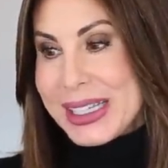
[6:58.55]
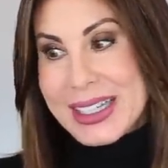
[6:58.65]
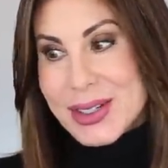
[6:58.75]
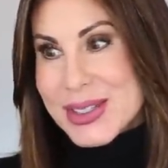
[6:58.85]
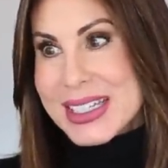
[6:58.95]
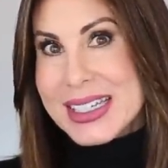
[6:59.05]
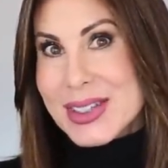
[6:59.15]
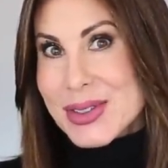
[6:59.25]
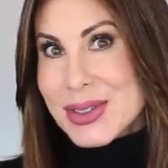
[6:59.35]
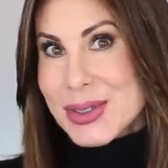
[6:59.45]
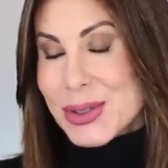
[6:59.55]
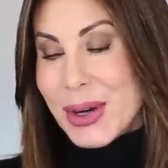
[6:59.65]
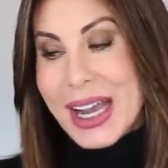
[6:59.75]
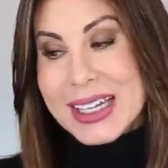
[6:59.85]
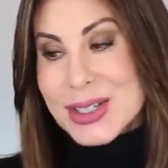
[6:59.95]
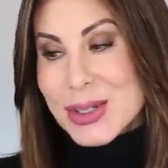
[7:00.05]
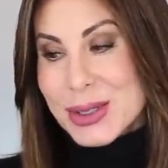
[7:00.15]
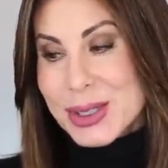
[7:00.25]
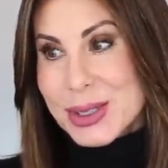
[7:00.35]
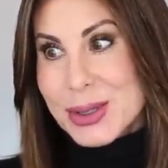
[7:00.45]
Here's his tried and
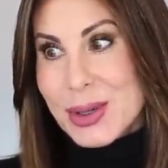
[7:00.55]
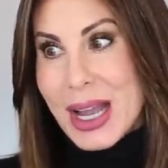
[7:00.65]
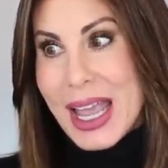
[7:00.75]
true